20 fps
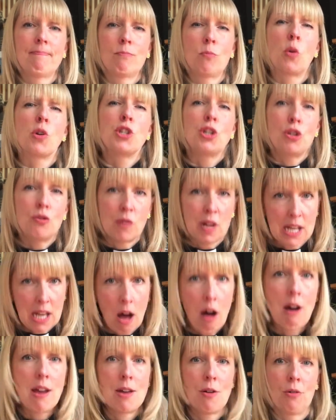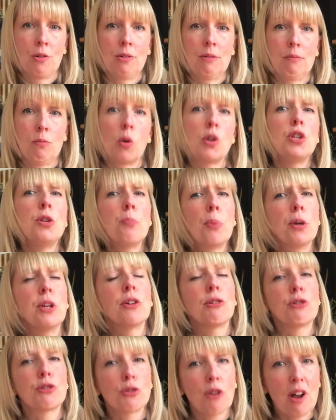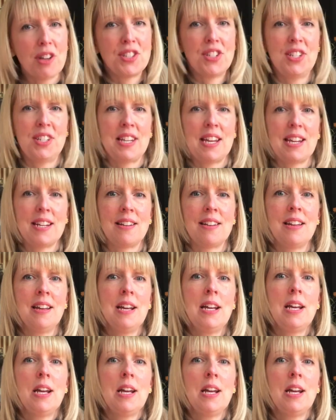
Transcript: What do you rely on? What do you put your trust in?